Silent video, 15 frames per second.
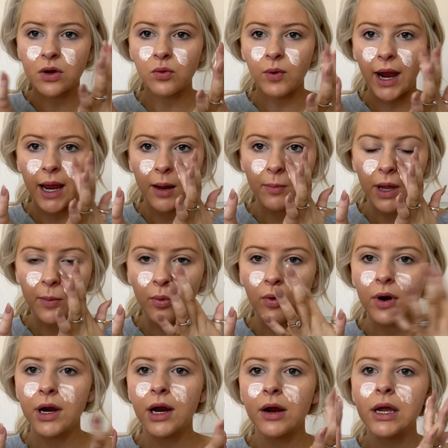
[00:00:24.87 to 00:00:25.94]
right in my pore
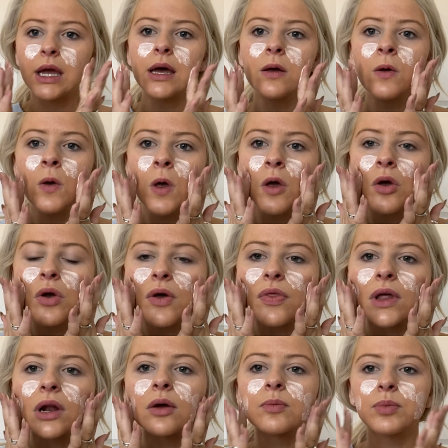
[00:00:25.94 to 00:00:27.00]
area, and then
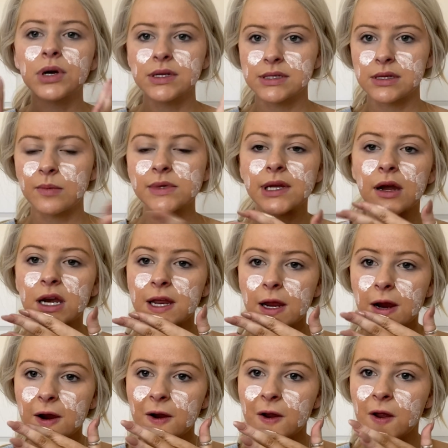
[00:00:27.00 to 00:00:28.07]
I'll put some down
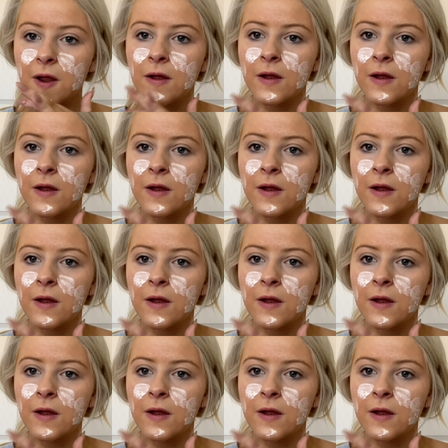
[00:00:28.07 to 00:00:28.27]
here,